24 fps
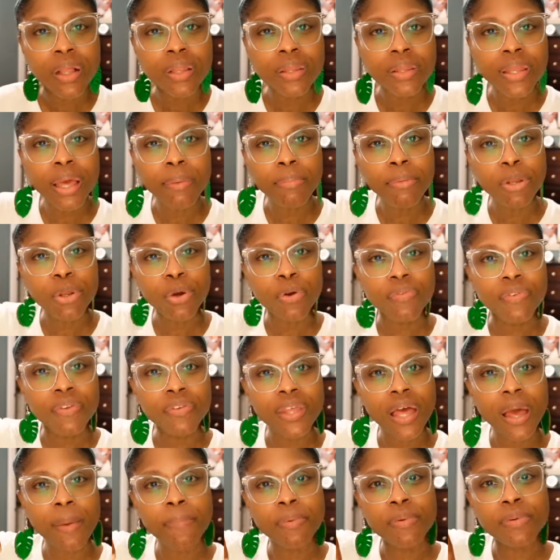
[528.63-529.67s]
Let me know if this
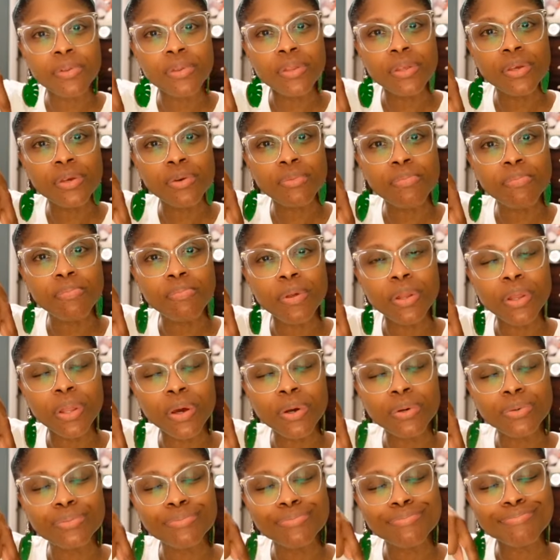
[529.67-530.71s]
happens to you
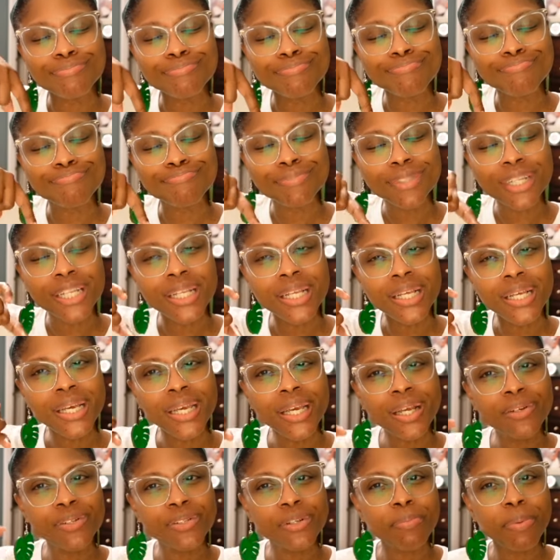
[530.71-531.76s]
below.
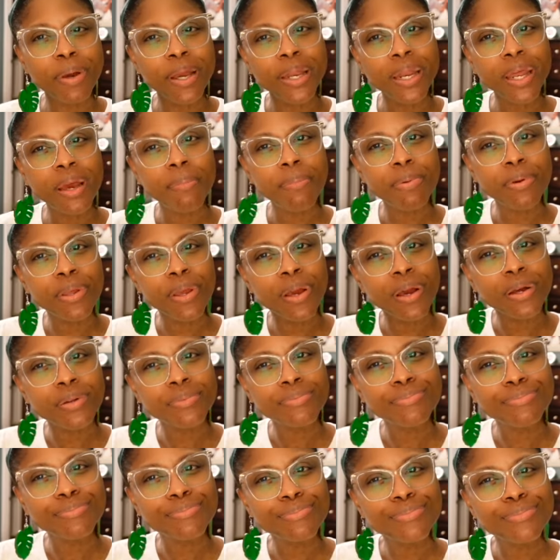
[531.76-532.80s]
Here's a pineapple, y'all.